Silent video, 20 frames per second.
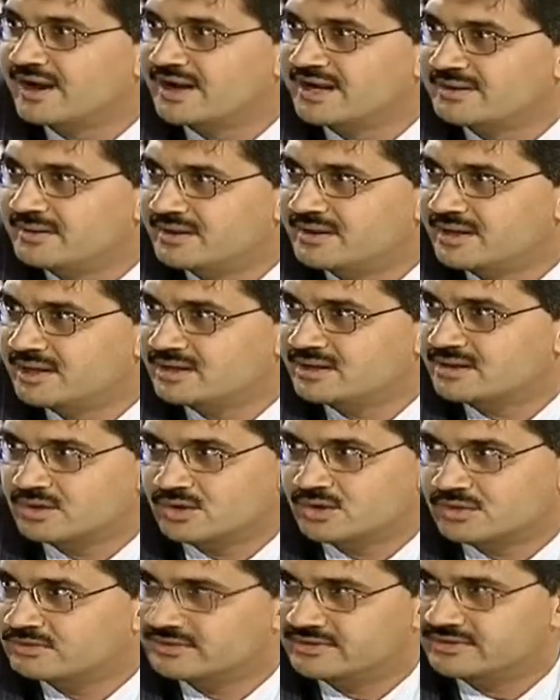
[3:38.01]
had, uh, you
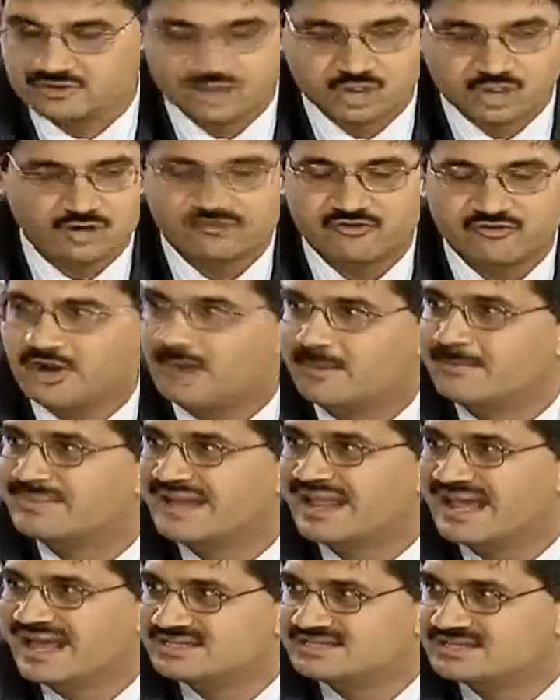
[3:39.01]
know, there was a lot of
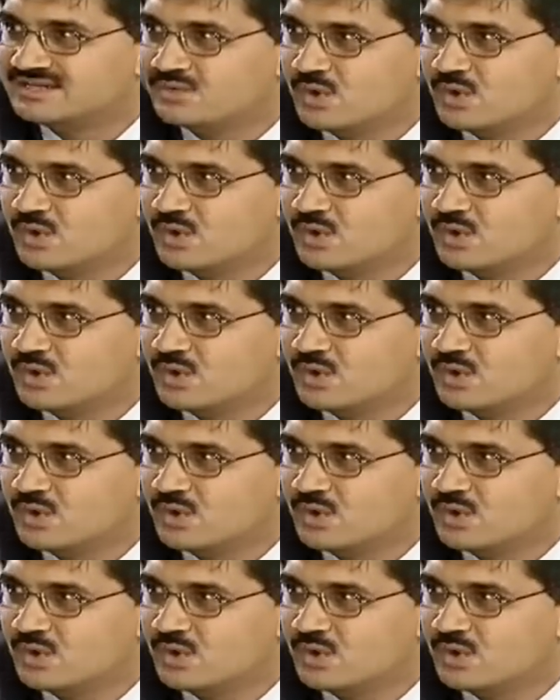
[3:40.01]
compliance